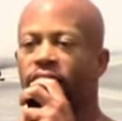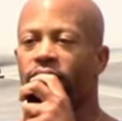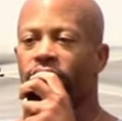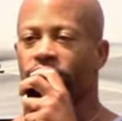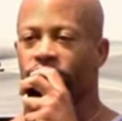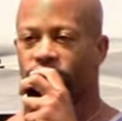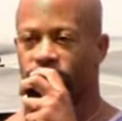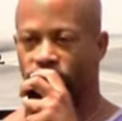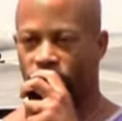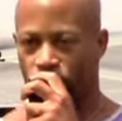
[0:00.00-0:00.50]

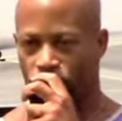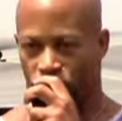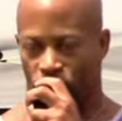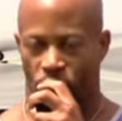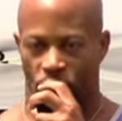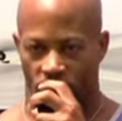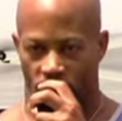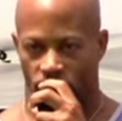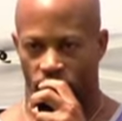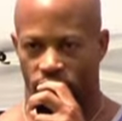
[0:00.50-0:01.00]
is
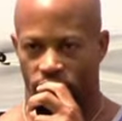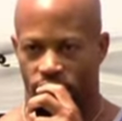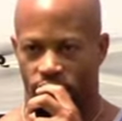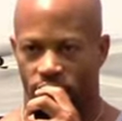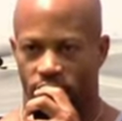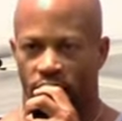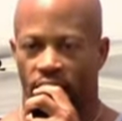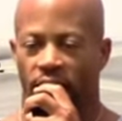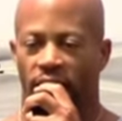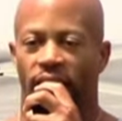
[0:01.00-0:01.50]
temporary.
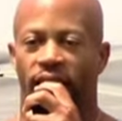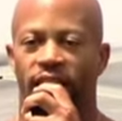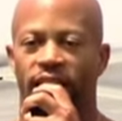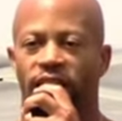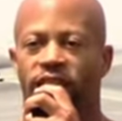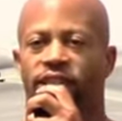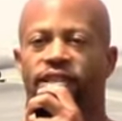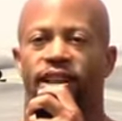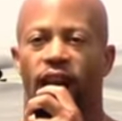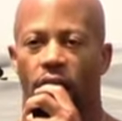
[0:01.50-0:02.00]
And
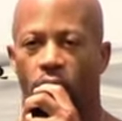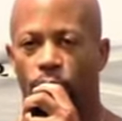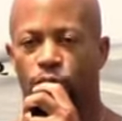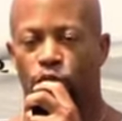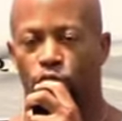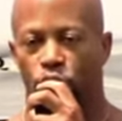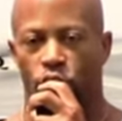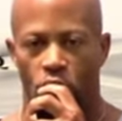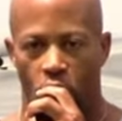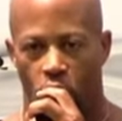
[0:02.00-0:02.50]
each
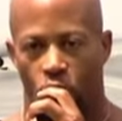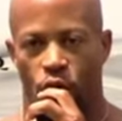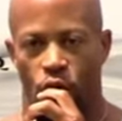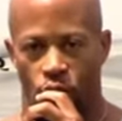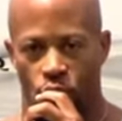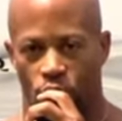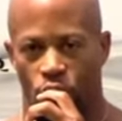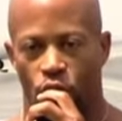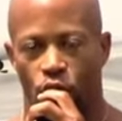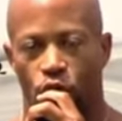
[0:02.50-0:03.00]
time you
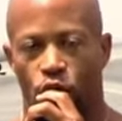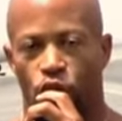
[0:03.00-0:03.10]
go,